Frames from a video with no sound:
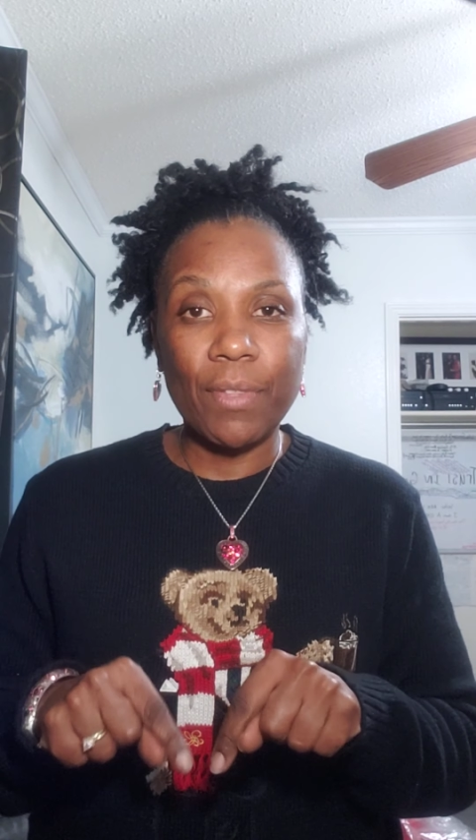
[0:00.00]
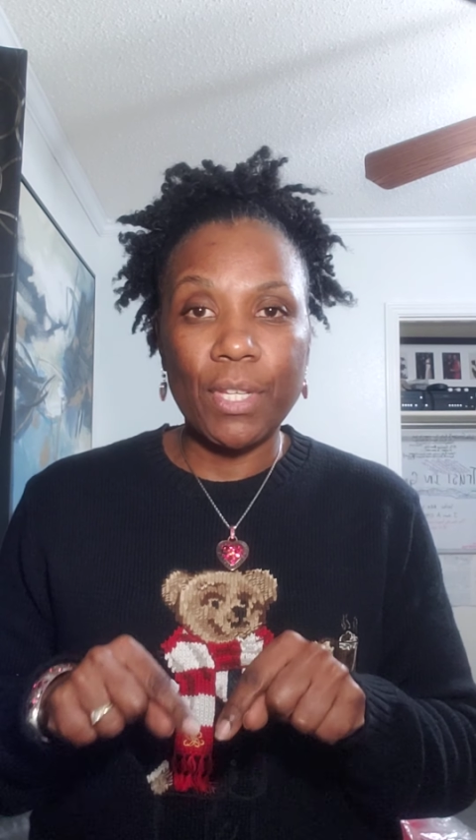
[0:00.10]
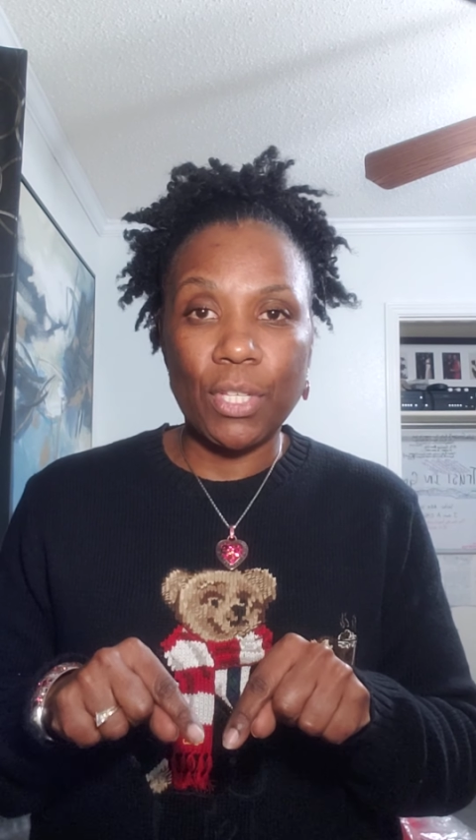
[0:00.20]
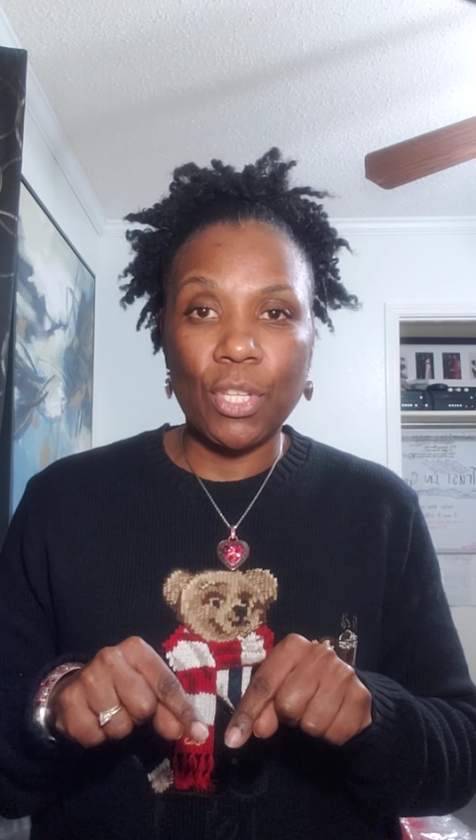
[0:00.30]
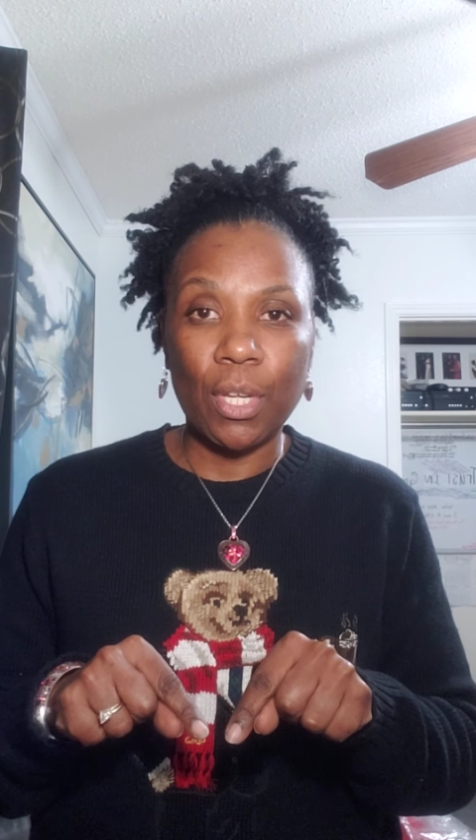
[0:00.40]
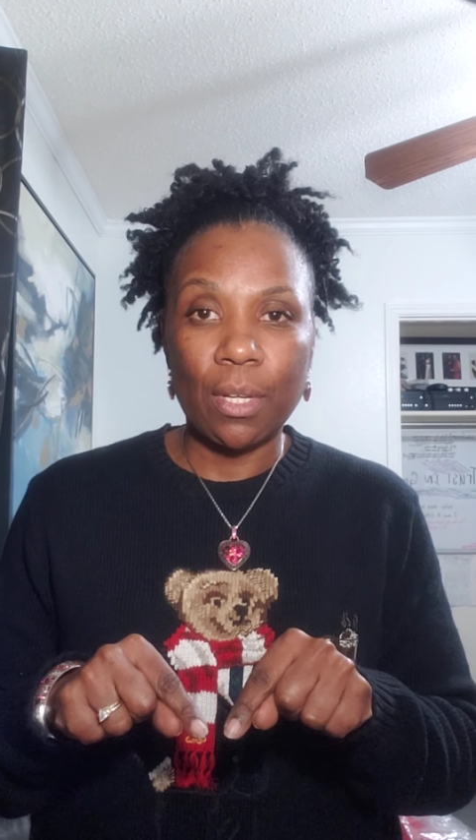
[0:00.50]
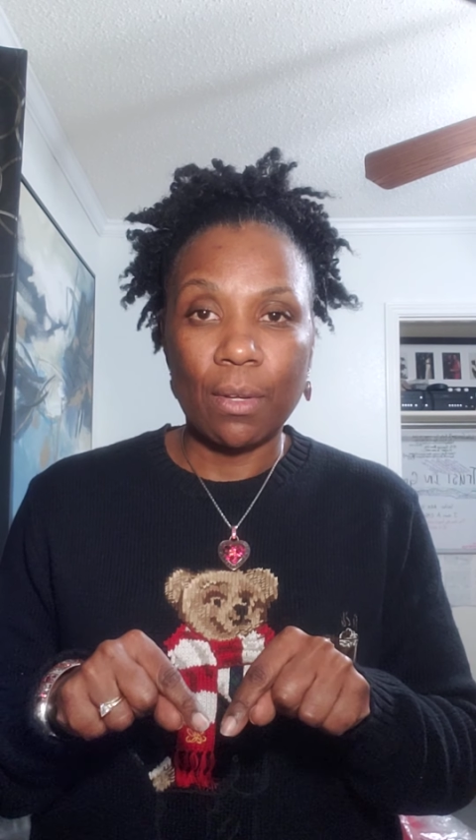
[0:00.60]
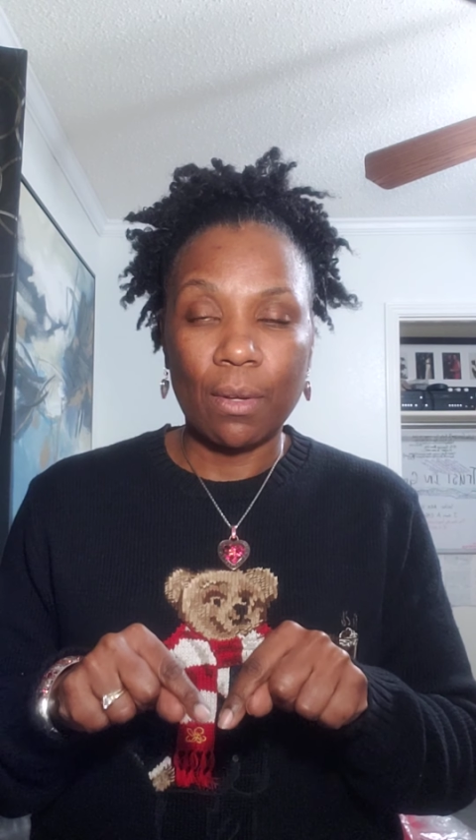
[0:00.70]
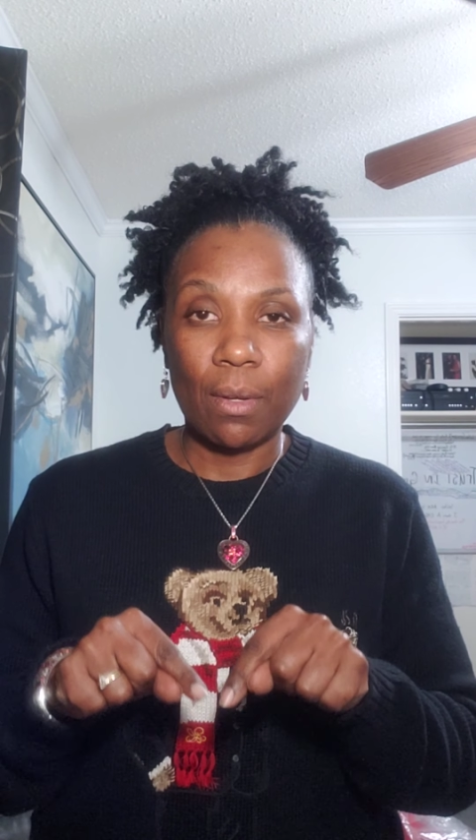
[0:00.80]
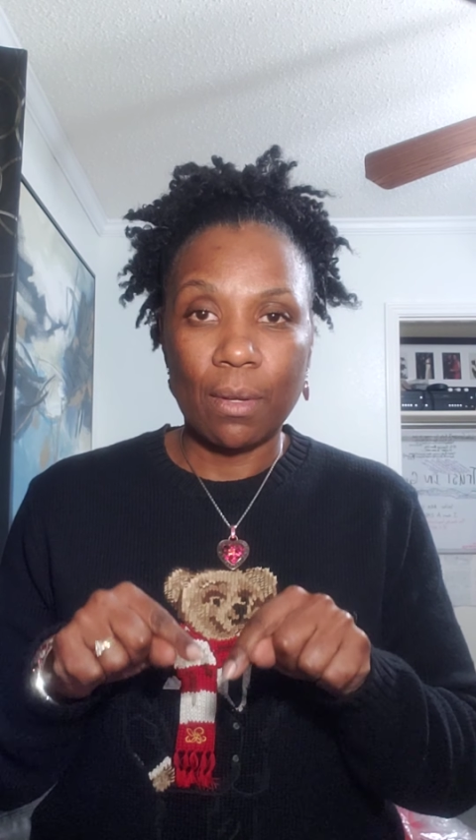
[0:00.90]
this
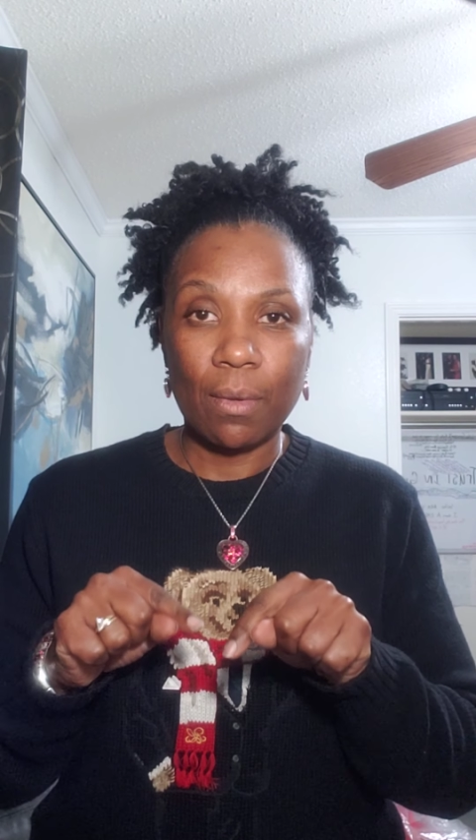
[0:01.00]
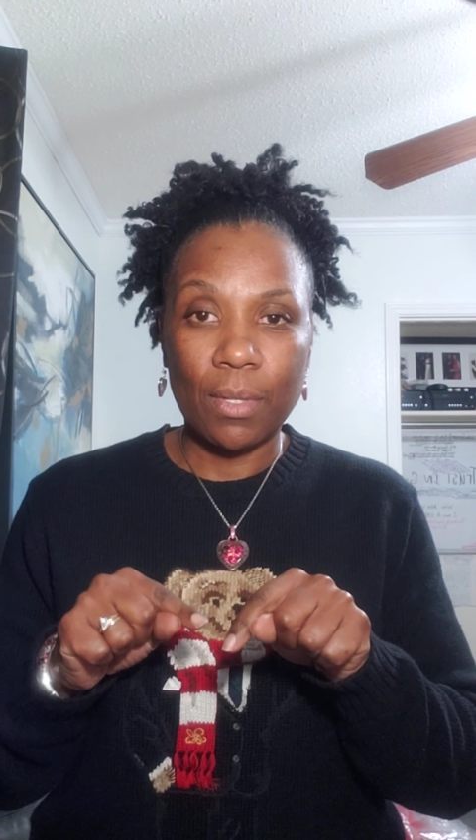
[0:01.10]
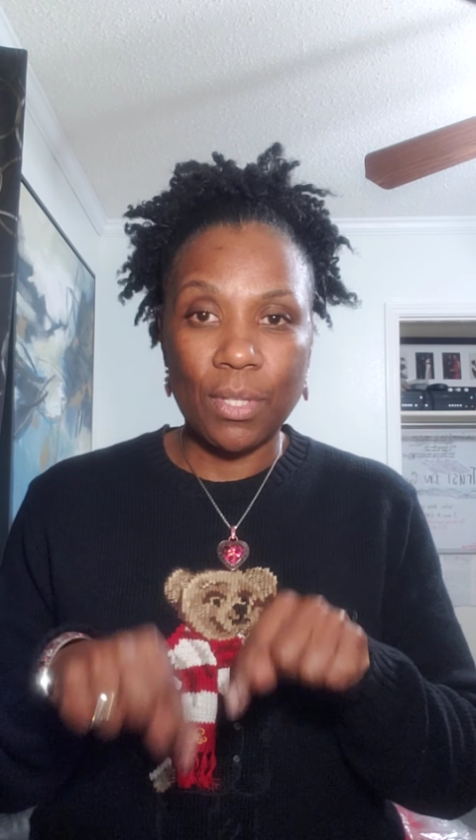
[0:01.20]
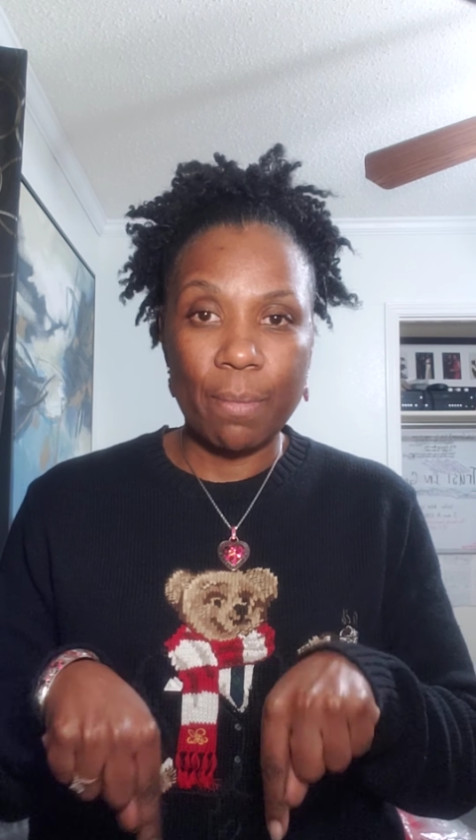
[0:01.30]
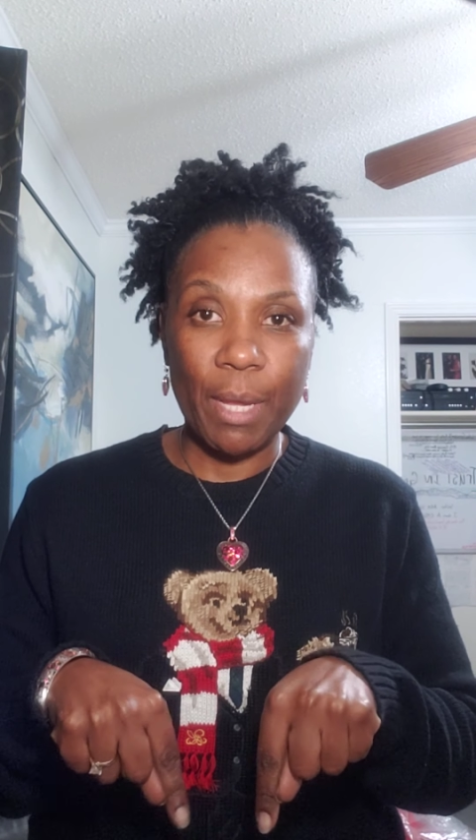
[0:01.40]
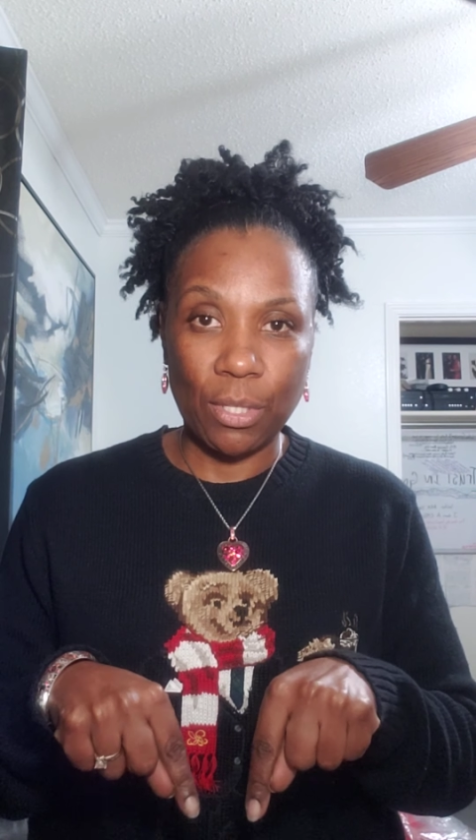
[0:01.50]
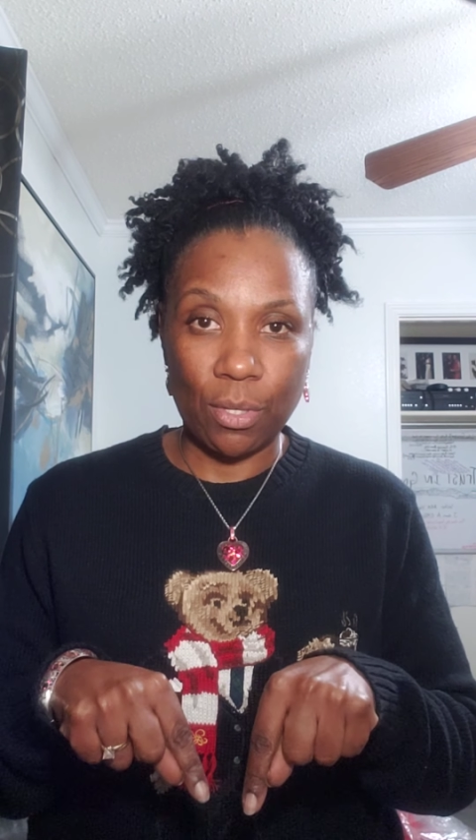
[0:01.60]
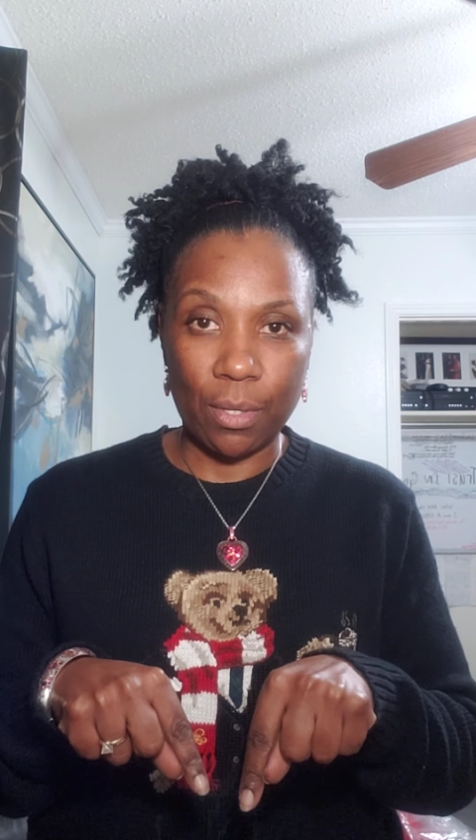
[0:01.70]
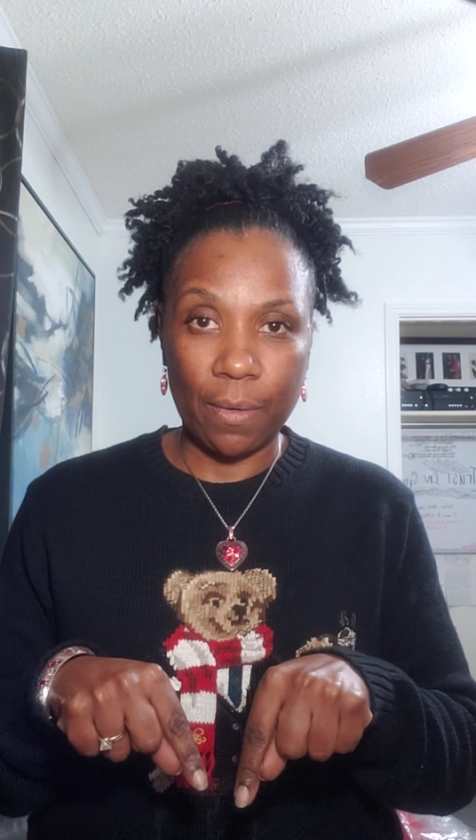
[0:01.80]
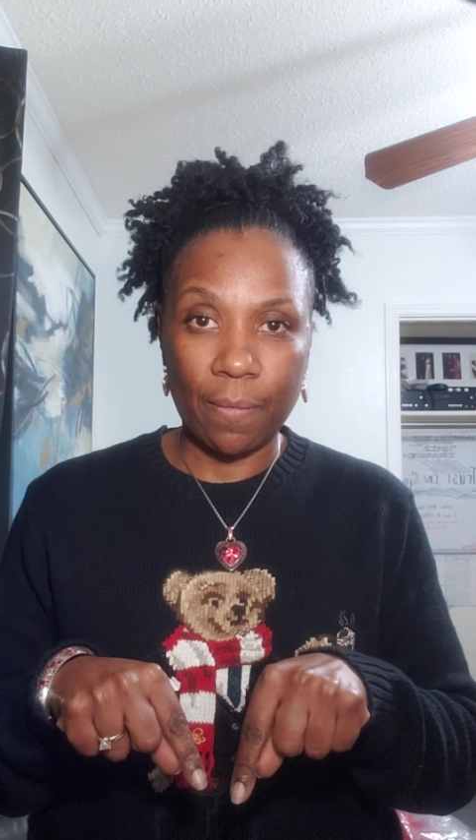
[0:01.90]

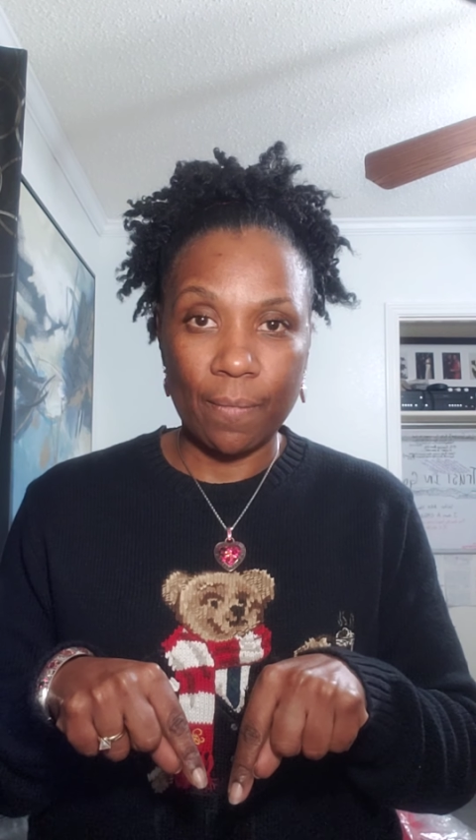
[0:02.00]
semester,